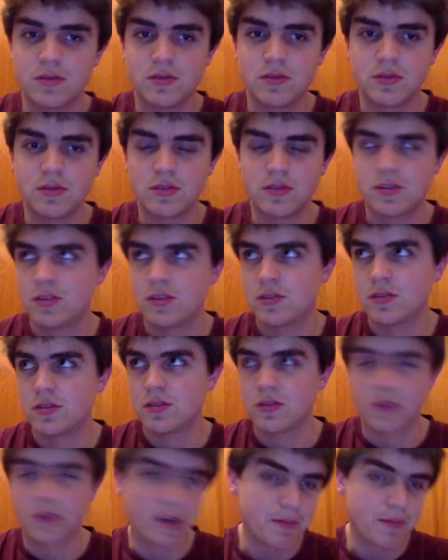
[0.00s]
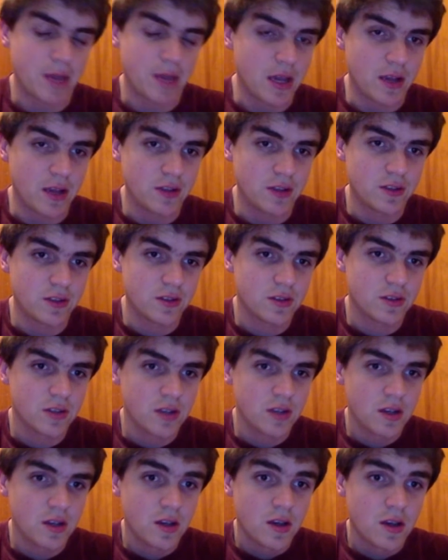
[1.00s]
so can a base.
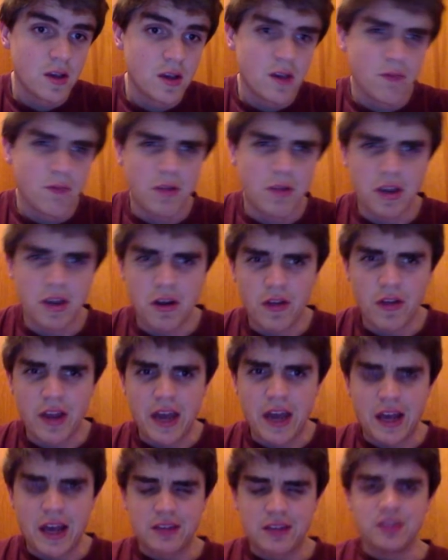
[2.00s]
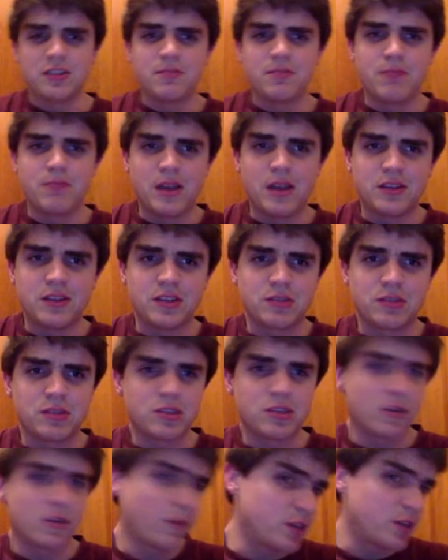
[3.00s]
We know that acids and bases
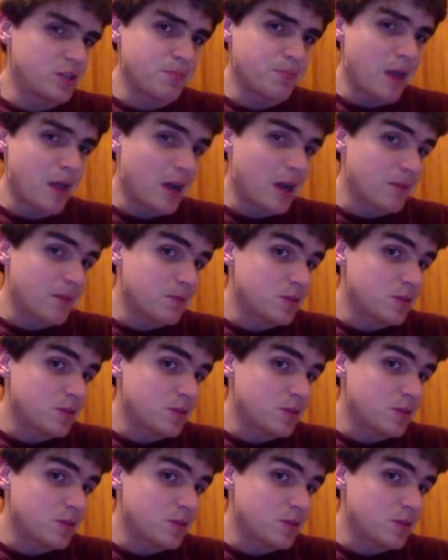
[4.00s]
deserve respect,